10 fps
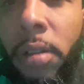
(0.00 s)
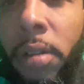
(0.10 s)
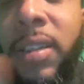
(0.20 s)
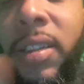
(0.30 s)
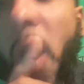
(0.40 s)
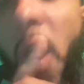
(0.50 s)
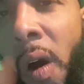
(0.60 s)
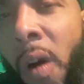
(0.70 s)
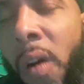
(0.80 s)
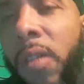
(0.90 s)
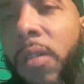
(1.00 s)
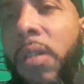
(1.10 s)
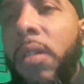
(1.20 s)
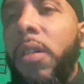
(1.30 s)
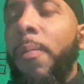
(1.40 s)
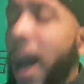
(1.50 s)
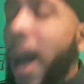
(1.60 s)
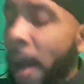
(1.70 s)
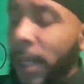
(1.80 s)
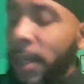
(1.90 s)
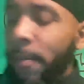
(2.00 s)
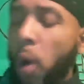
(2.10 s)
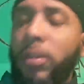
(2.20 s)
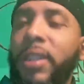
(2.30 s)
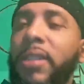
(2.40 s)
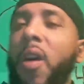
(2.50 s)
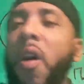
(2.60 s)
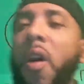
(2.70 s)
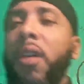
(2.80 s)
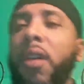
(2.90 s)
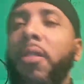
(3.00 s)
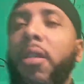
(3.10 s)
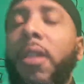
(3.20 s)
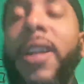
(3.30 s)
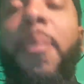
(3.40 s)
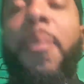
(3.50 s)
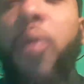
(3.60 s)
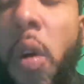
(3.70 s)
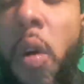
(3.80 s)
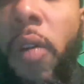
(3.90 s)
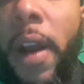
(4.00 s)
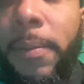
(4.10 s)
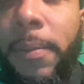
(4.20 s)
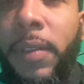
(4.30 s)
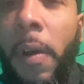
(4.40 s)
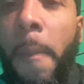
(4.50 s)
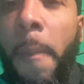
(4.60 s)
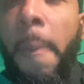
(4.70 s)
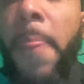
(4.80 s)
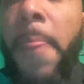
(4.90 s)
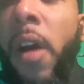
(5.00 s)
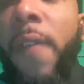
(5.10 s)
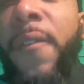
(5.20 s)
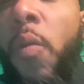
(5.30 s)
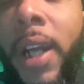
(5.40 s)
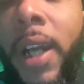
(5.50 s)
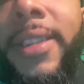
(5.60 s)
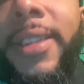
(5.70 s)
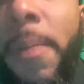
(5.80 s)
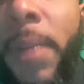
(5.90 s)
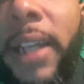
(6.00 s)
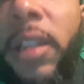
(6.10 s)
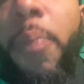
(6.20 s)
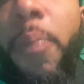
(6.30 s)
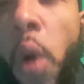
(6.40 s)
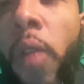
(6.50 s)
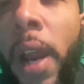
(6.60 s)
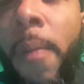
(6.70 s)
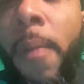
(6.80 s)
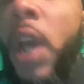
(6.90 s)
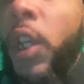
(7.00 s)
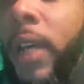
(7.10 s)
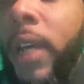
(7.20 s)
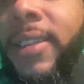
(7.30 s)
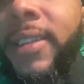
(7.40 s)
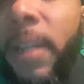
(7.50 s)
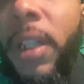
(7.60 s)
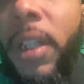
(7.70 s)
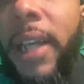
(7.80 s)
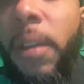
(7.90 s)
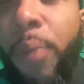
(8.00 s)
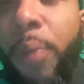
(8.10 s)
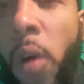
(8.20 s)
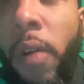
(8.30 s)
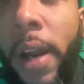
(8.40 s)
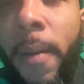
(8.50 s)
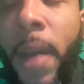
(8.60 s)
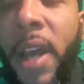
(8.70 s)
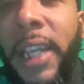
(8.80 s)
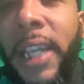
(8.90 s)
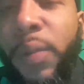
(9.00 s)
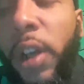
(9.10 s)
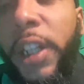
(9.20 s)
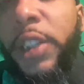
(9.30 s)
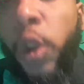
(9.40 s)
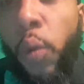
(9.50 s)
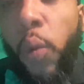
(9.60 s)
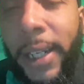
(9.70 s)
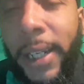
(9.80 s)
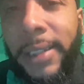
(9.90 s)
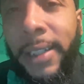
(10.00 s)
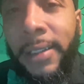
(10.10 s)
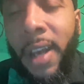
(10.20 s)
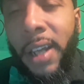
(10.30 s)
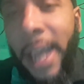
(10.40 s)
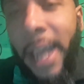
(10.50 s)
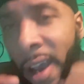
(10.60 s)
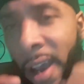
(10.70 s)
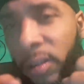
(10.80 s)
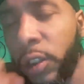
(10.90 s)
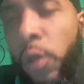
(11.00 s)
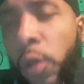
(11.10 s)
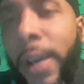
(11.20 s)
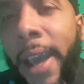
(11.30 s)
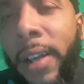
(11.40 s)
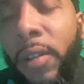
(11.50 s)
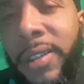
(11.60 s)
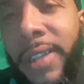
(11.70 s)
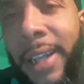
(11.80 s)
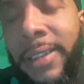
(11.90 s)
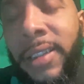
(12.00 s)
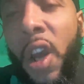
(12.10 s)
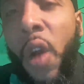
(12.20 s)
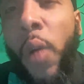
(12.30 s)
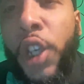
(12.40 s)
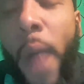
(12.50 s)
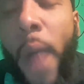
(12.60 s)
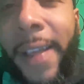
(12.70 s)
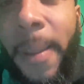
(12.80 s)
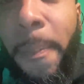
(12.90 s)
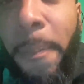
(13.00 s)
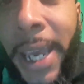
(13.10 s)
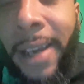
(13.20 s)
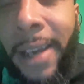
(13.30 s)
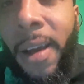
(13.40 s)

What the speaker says: That's all Muhammad and Moses are. They're programs. Now, if you want to assimilate the program, you can assimilate the program. These were the 2 witnesses that held the 2 candlesticks when you at the me,